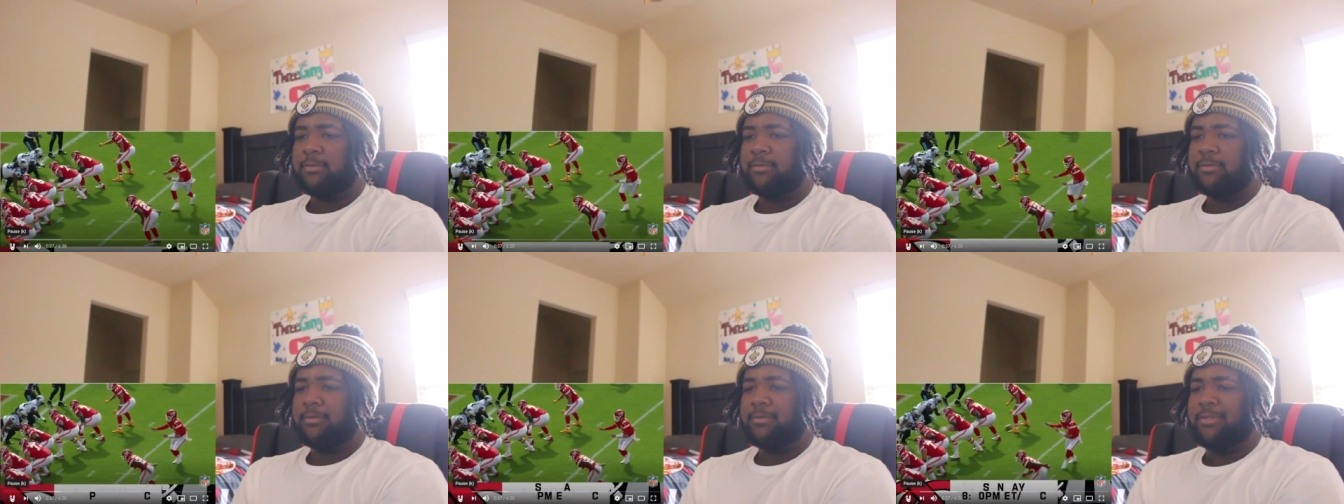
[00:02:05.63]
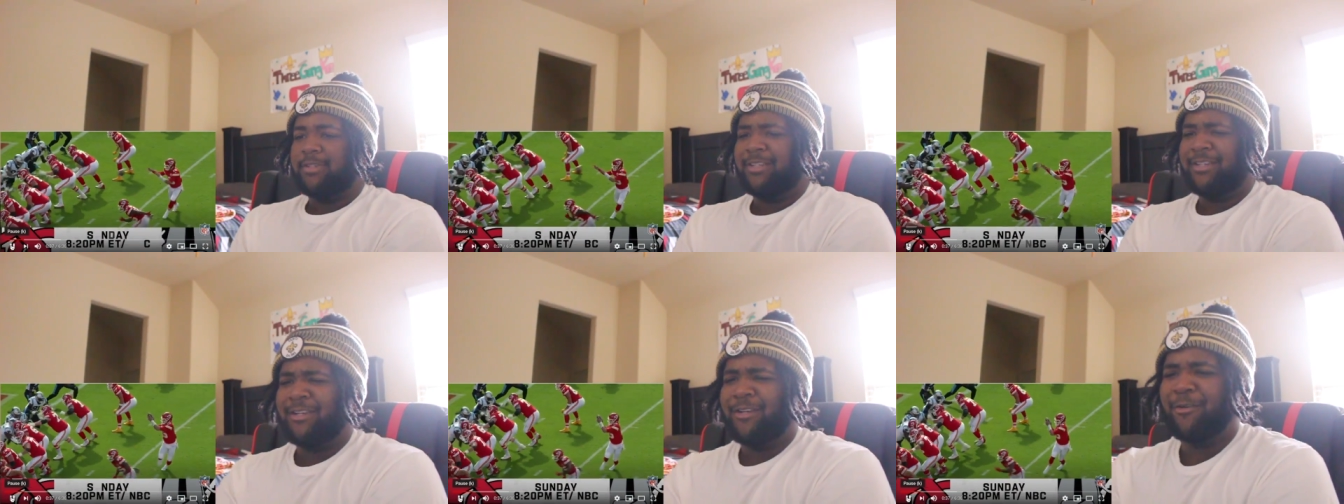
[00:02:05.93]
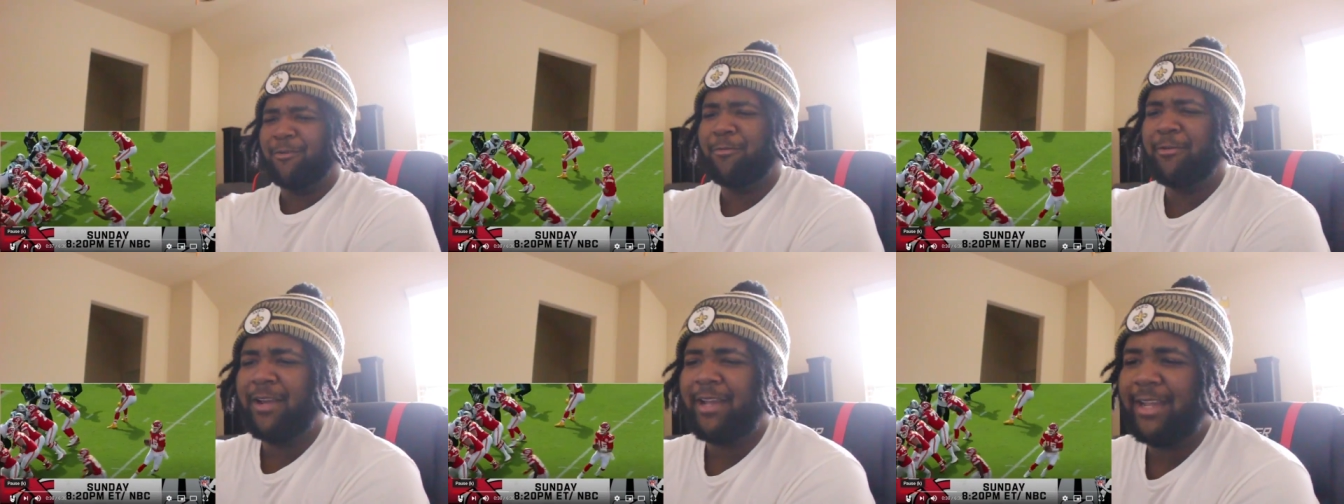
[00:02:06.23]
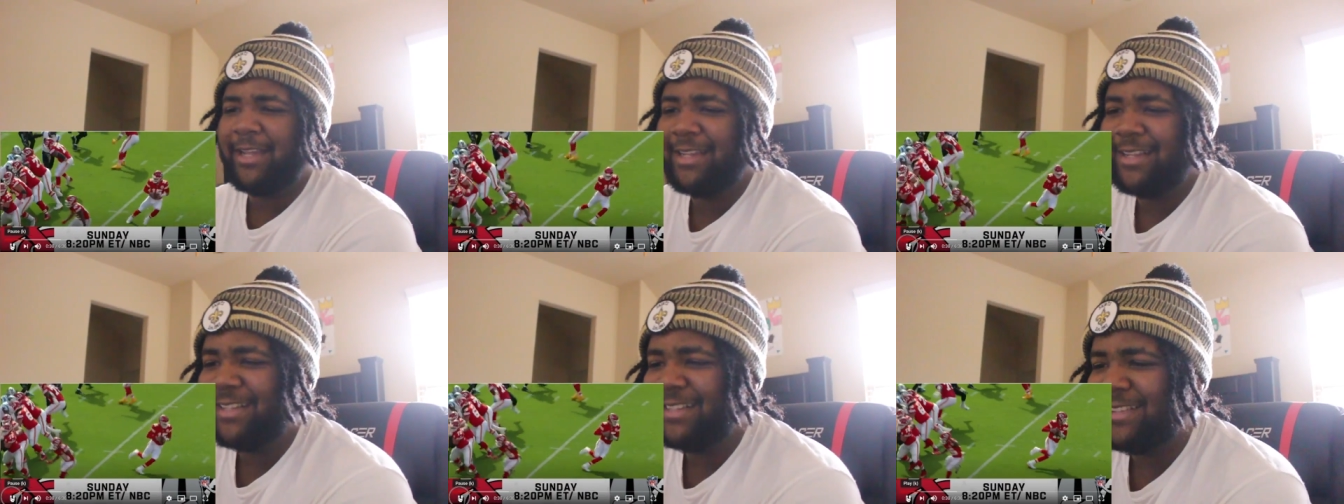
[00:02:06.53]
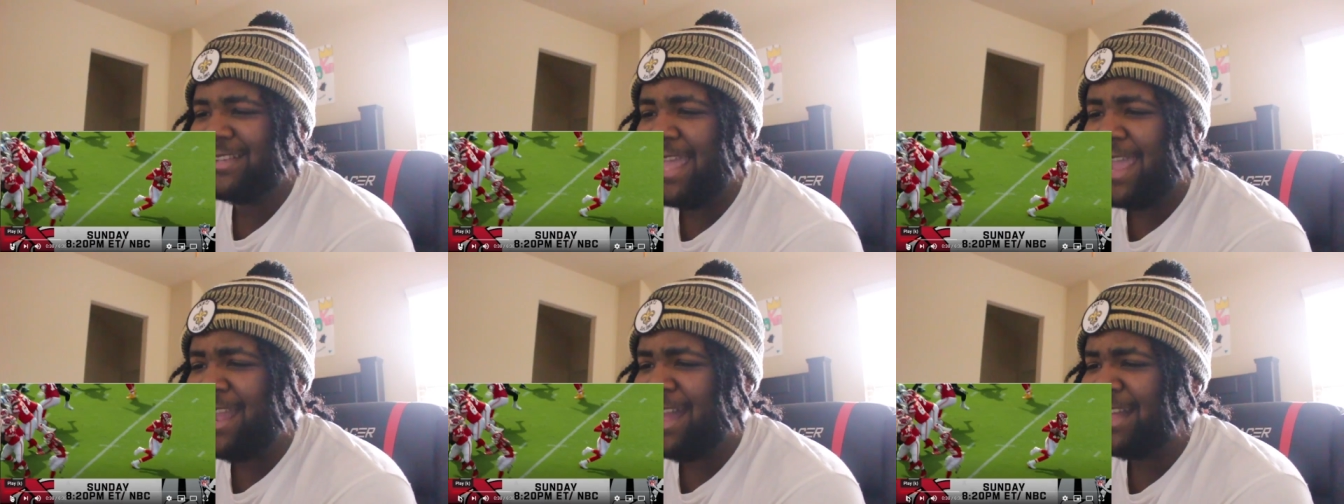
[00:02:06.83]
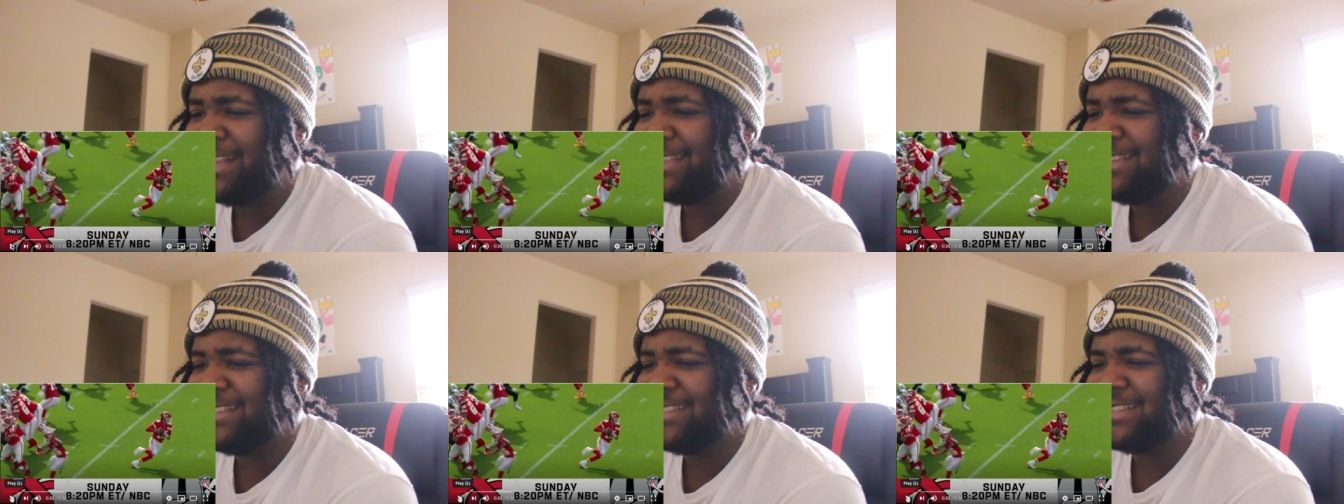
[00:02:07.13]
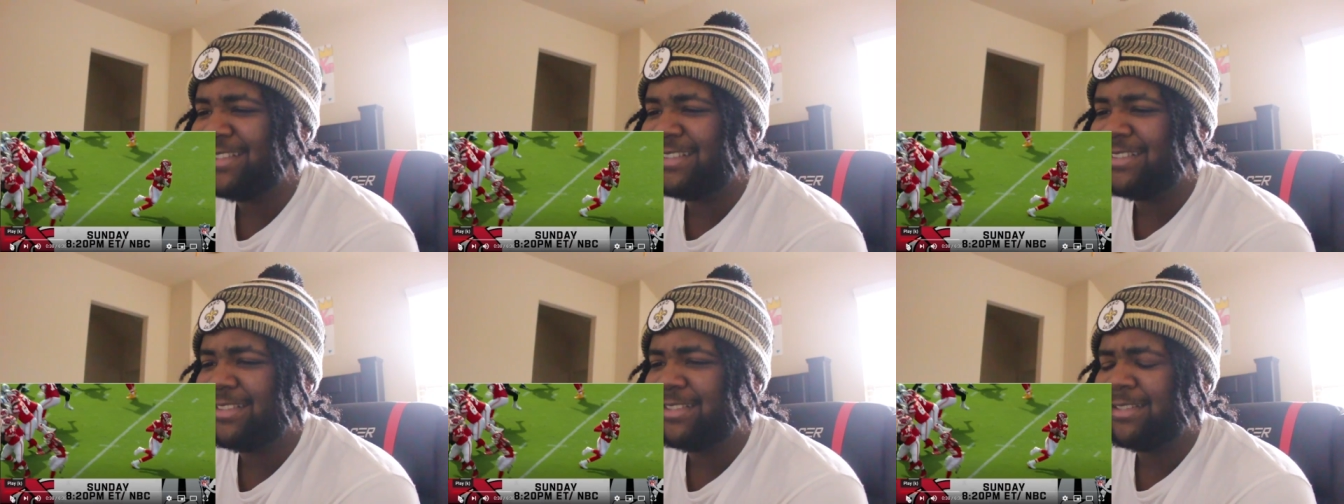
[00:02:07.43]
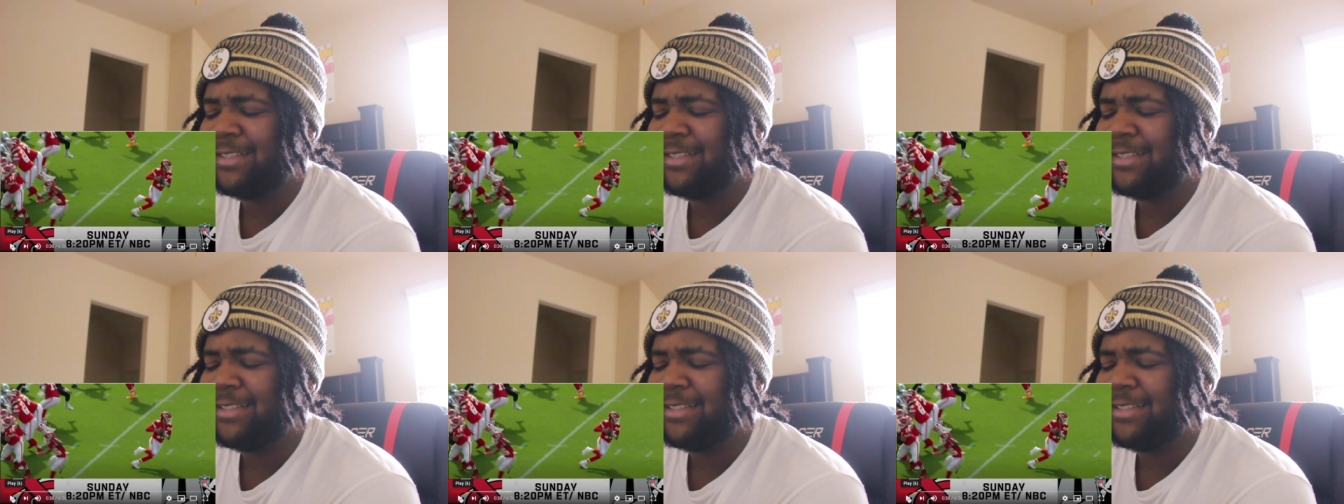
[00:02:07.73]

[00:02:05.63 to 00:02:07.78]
have been on a tear. Wait, they got the